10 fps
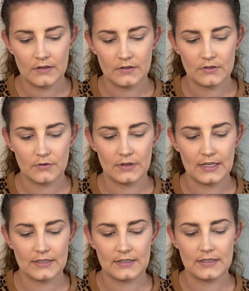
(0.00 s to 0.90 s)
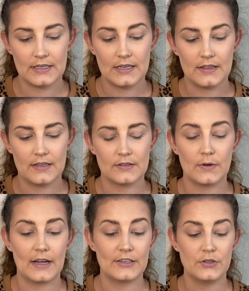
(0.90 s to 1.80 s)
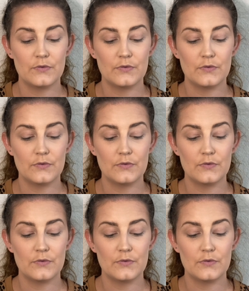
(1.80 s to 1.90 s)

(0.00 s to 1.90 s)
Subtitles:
So let's see this one. I do